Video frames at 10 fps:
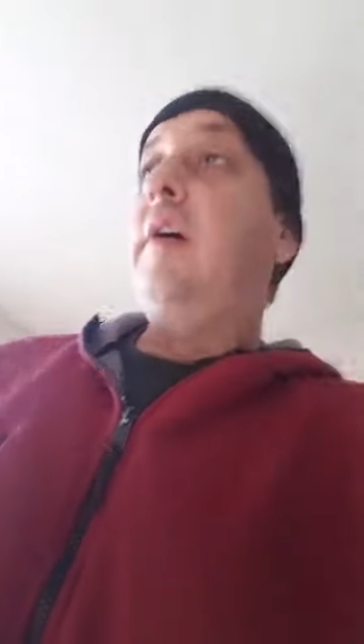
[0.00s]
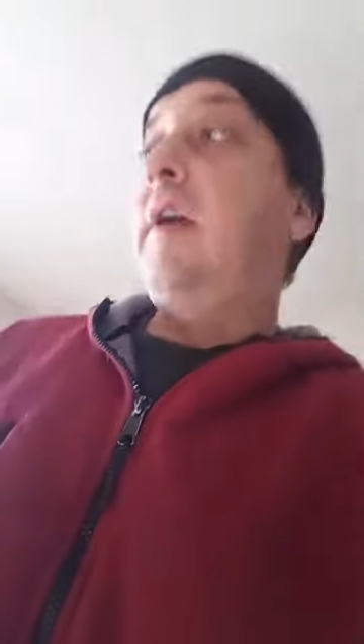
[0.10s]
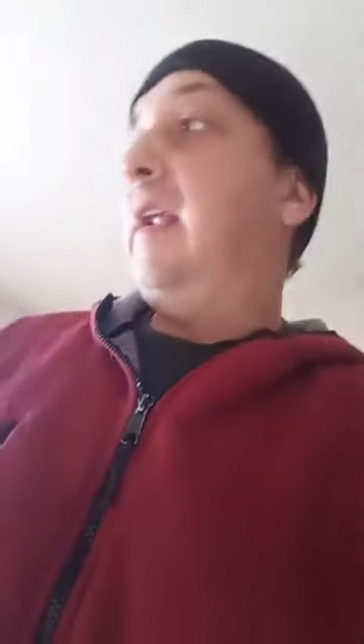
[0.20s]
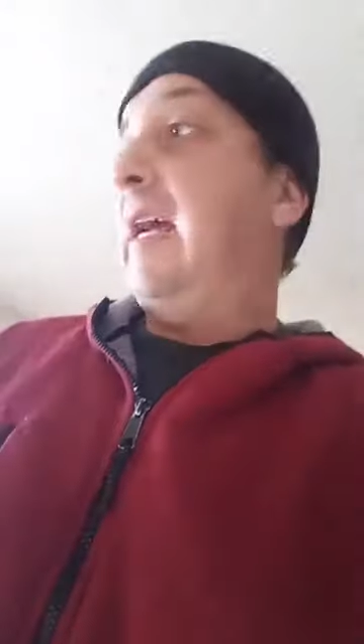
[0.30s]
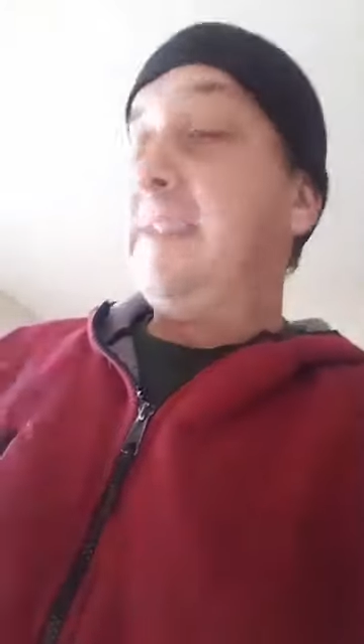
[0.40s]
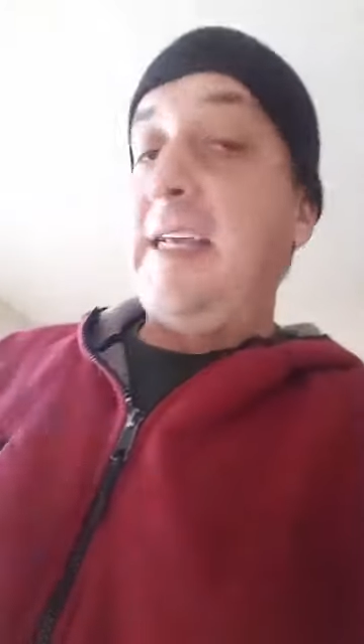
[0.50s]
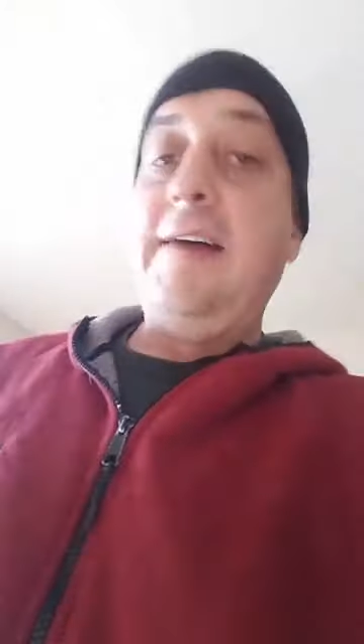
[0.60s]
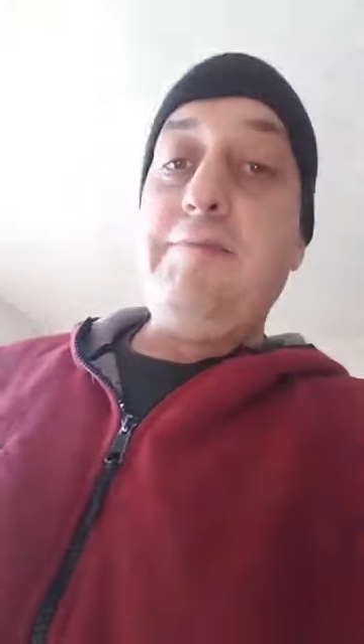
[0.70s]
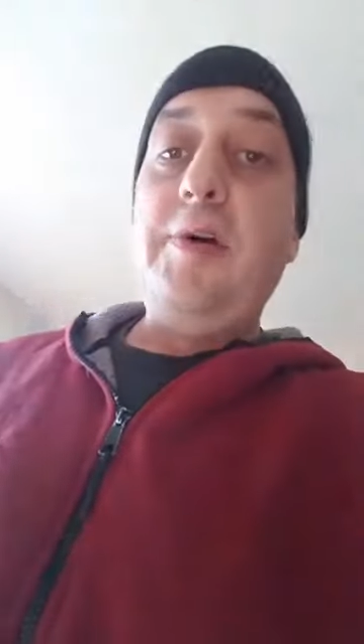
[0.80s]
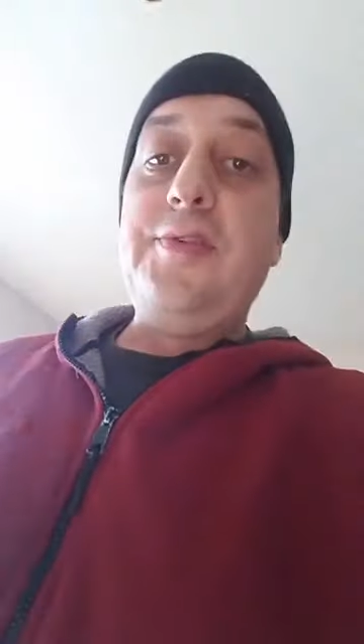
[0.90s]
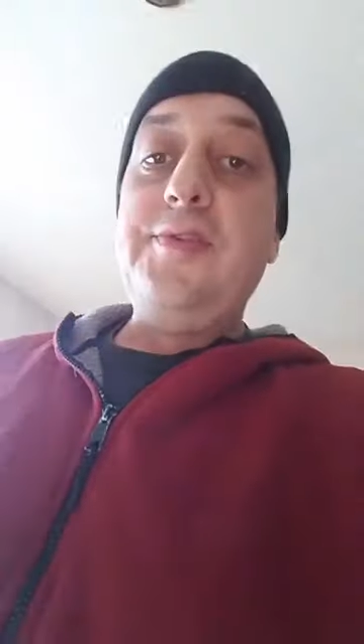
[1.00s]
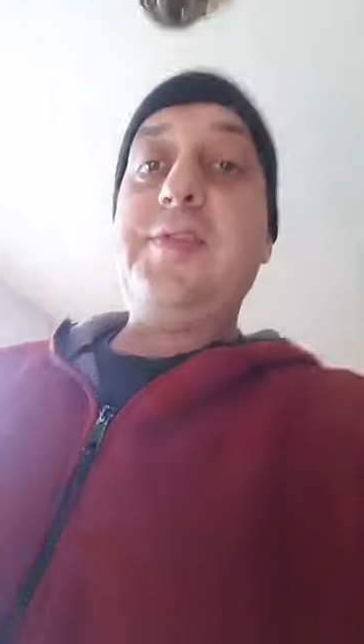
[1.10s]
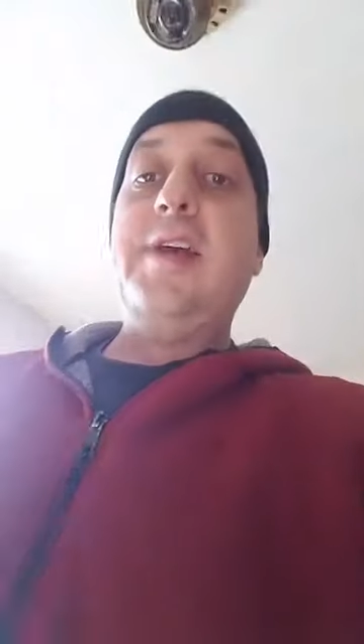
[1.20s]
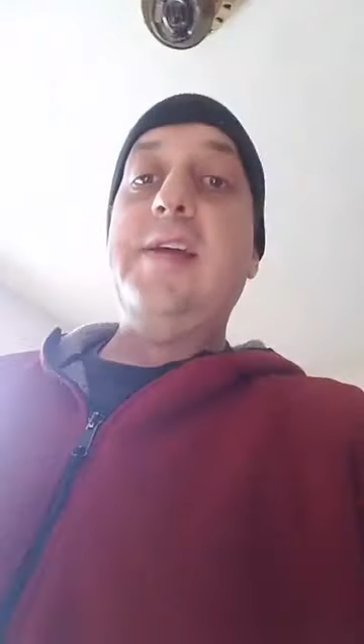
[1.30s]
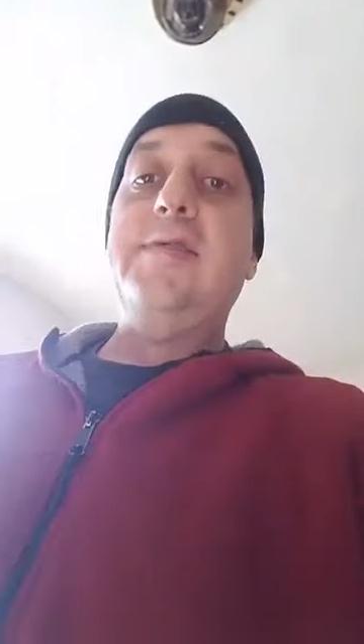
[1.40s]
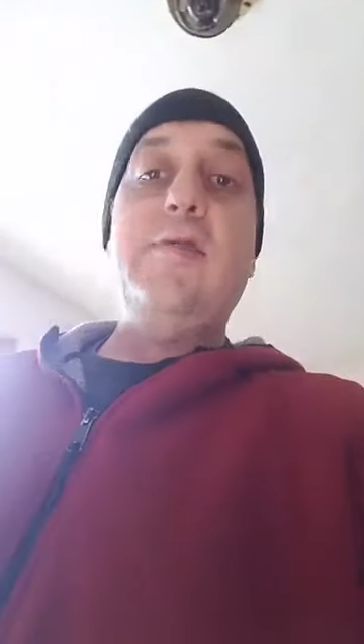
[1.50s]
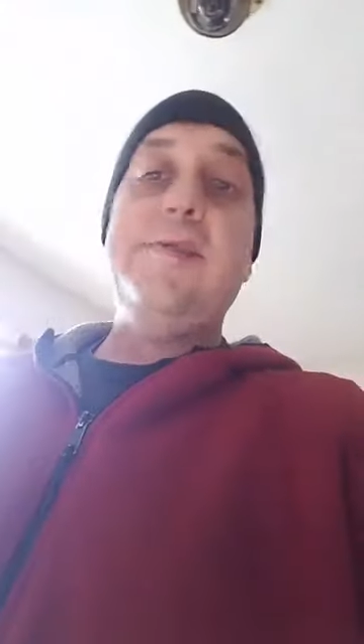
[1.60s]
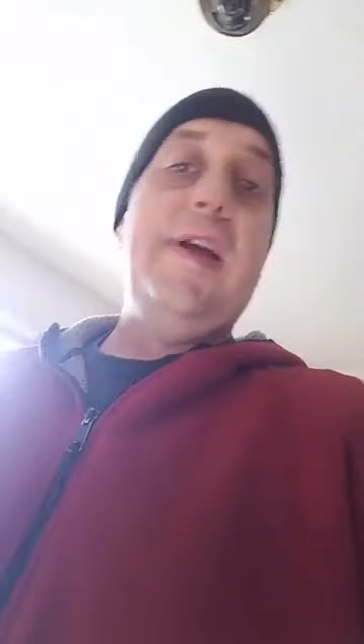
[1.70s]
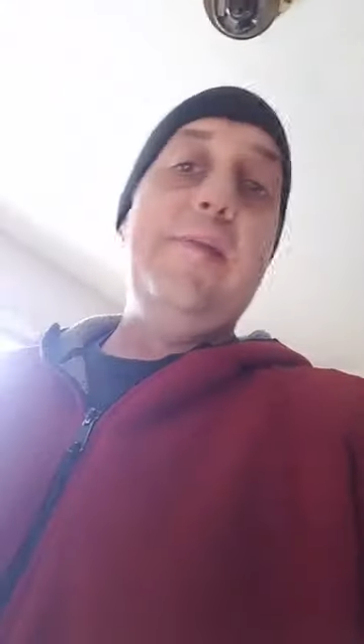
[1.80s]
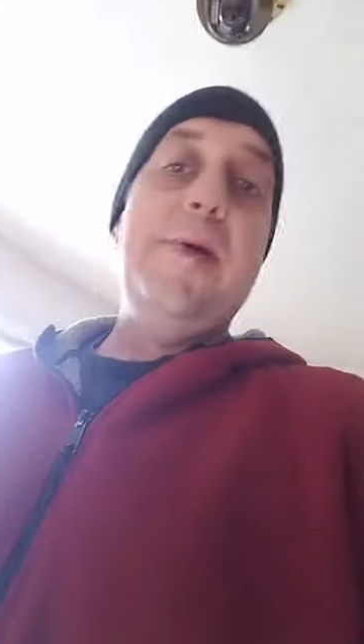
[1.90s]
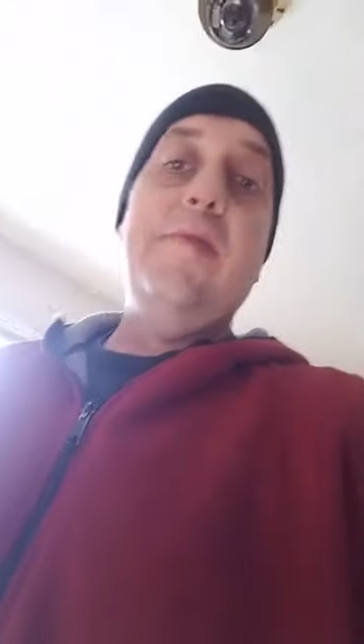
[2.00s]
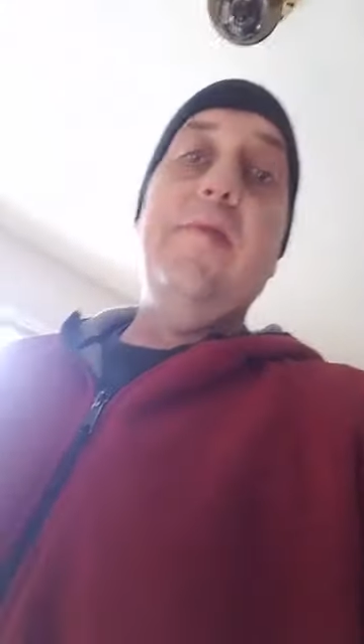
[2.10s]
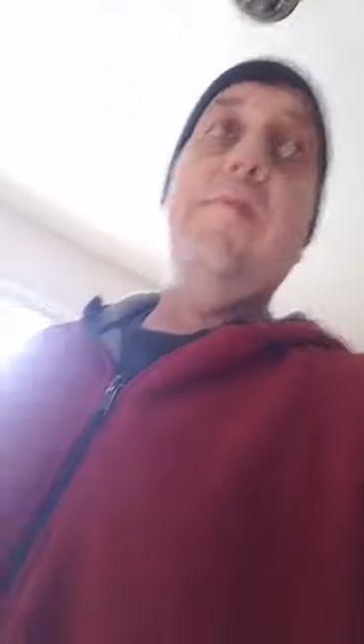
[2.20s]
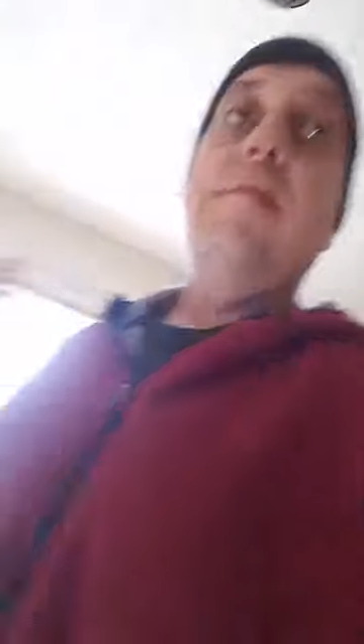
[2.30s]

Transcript: it has to have both those things or it's not a bedroom.